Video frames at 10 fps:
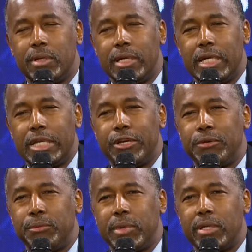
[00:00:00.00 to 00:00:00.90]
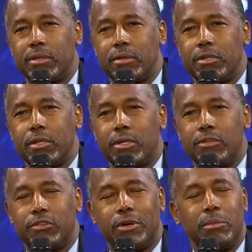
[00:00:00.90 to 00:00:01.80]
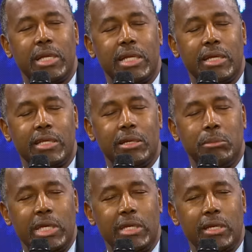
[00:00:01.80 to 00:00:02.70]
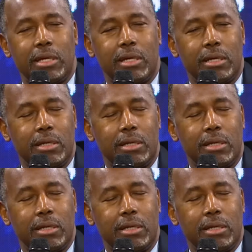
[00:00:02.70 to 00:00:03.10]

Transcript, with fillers: You know, when so many in the media,